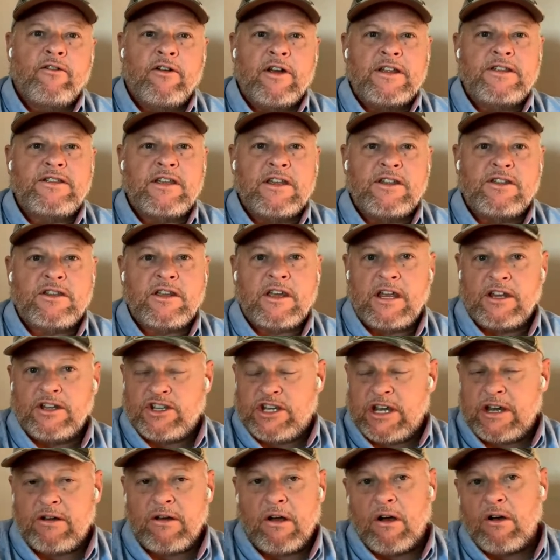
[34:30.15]
for instance,
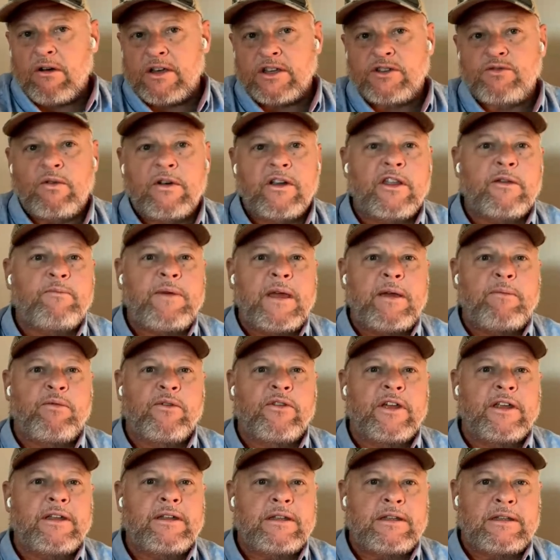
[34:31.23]
Kenjiro is one of the
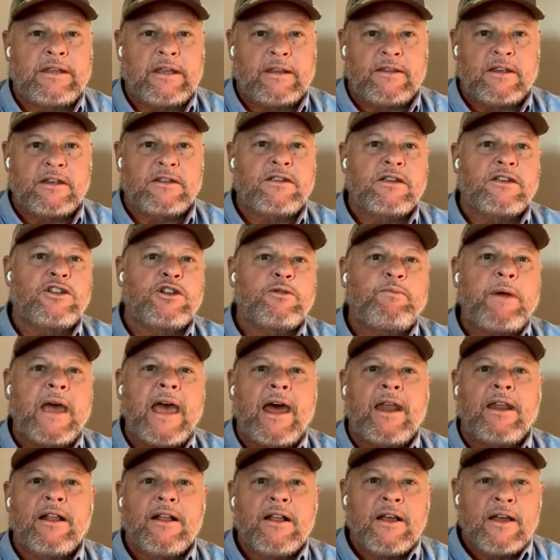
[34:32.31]
people that did this in
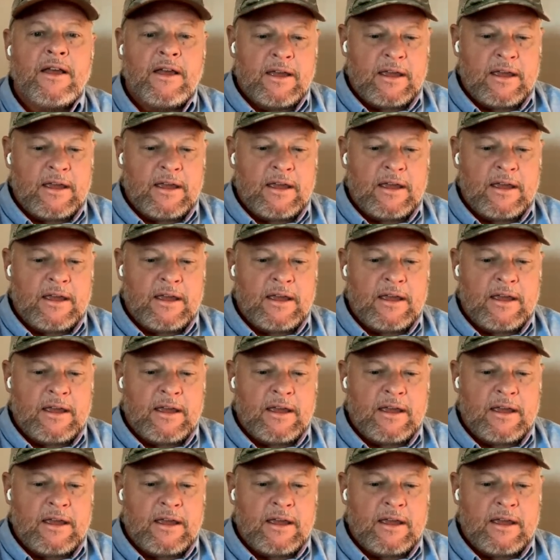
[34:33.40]
Japan.